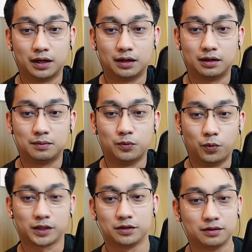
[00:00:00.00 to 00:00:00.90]

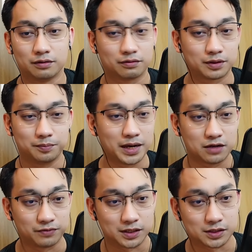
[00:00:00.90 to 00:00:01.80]
What are the
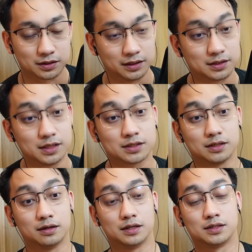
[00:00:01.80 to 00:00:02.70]
benefits? Is this
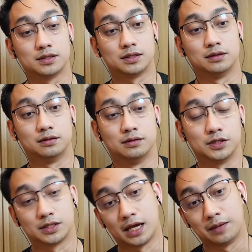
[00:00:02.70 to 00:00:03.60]
the
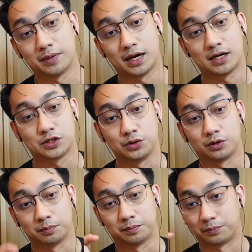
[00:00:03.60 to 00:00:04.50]
same as
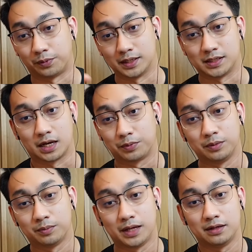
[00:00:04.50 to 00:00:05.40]
your acai
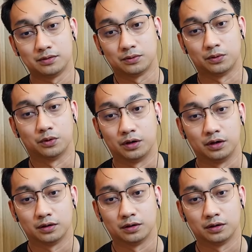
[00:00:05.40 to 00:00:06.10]
premium blend, or